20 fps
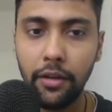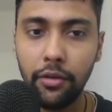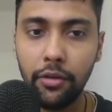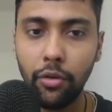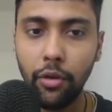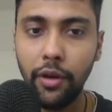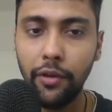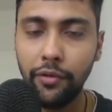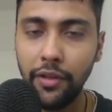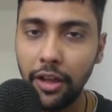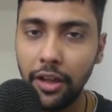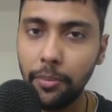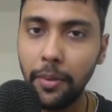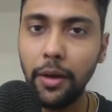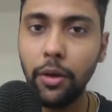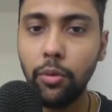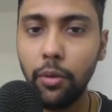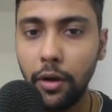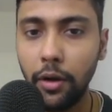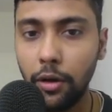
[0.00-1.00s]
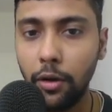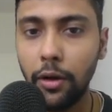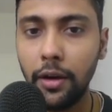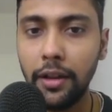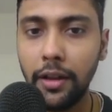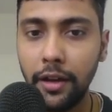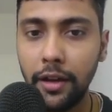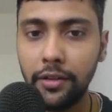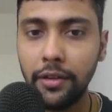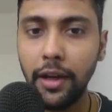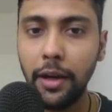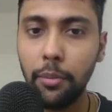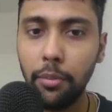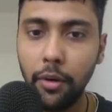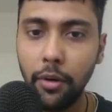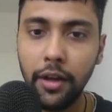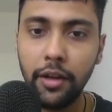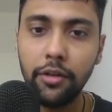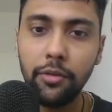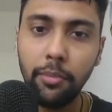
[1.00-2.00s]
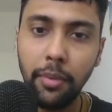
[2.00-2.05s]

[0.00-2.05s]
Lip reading: So if they spent $1, that's 10 points.